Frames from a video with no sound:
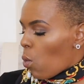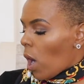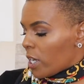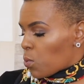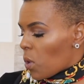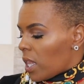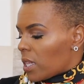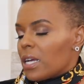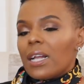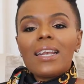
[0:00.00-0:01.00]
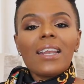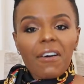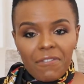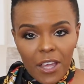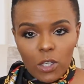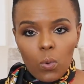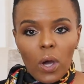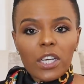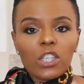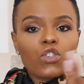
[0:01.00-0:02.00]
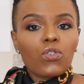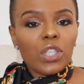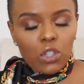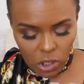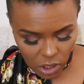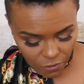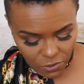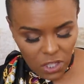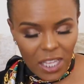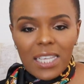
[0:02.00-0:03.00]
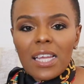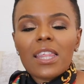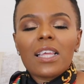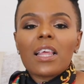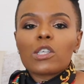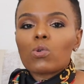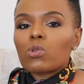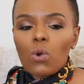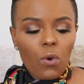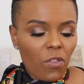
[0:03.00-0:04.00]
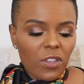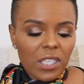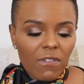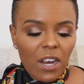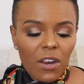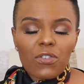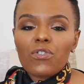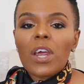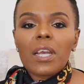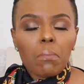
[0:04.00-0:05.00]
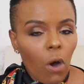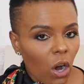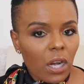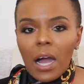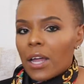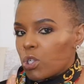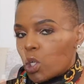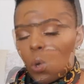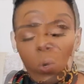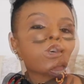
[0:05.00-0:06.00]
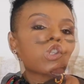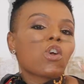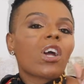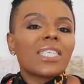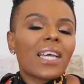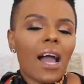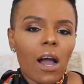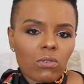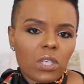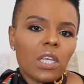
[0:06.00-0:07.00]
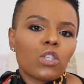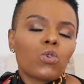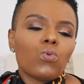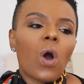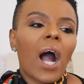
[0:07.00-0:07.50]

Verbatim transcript: quite well. Love that one. Treat yourself to that. I think that's also around the 700 rand mark. I don't know. But if you're starting out into